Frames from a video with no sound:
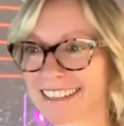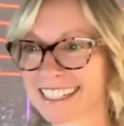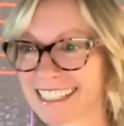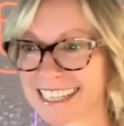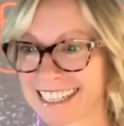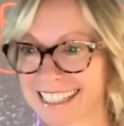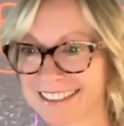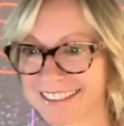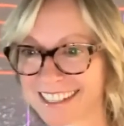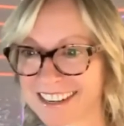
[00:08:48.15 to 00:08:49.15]
He's he's
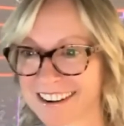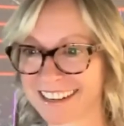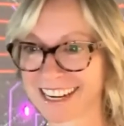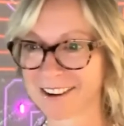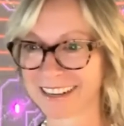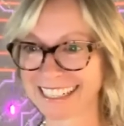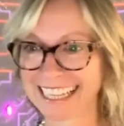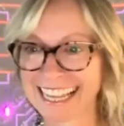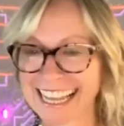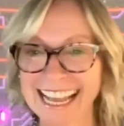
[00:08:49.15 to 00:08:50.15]
the visionary going,
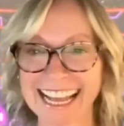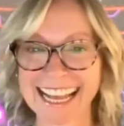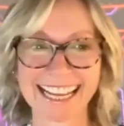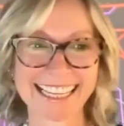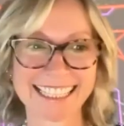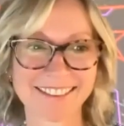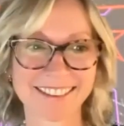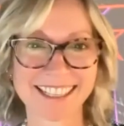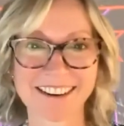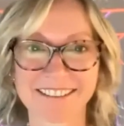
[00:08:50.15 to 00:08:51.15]
uh, he's the
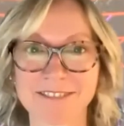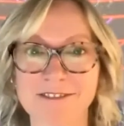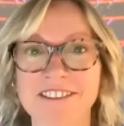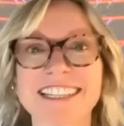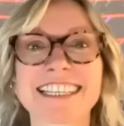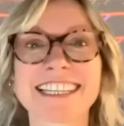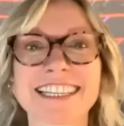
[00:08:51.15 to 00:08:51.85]
visionary for us.